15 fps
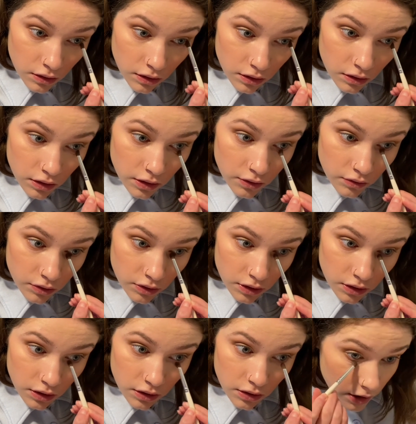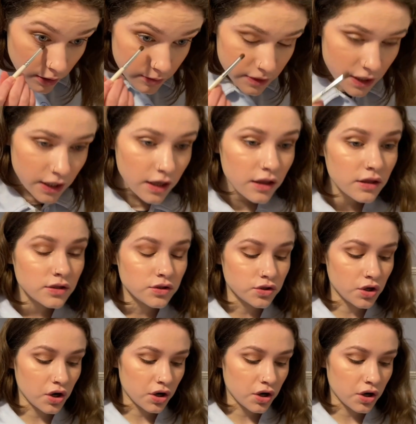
Clearly. I'm taking this darker